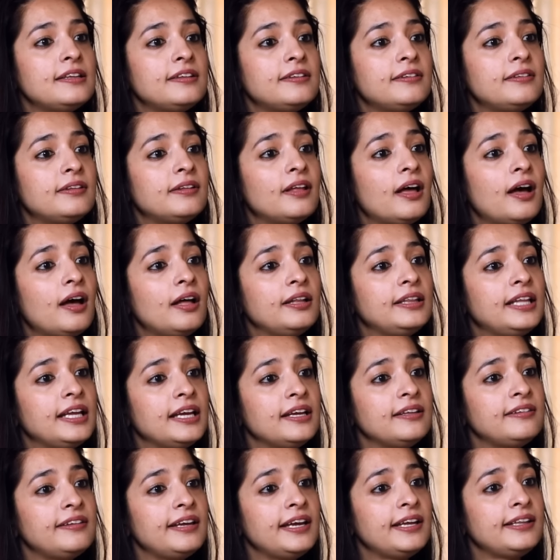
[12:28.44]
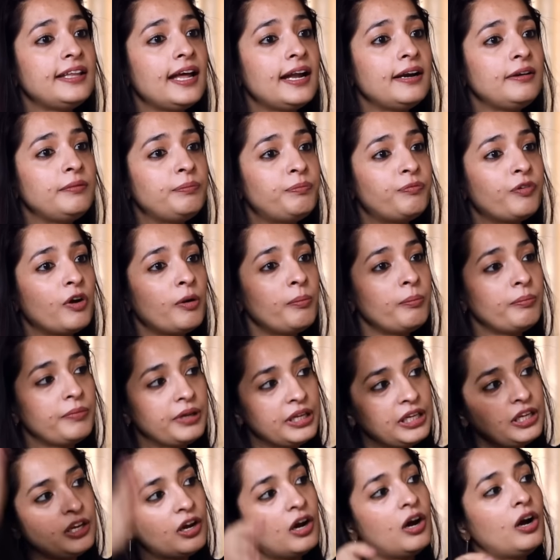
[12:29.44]
is uh, they say that from
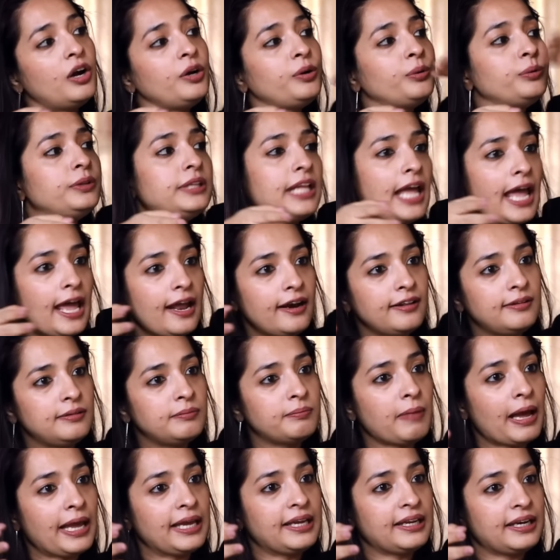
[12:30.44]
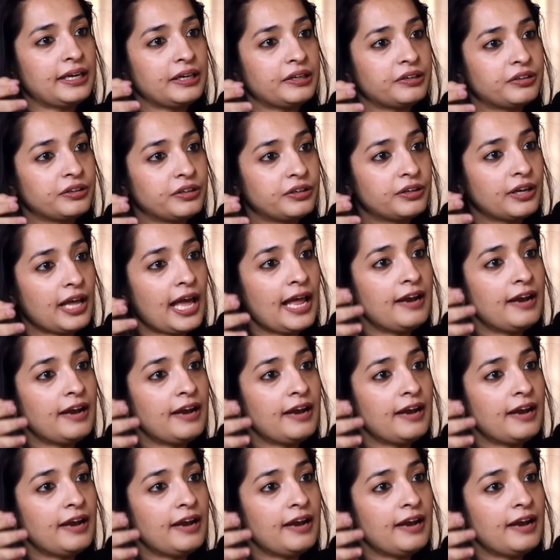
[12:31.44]
here to there migrated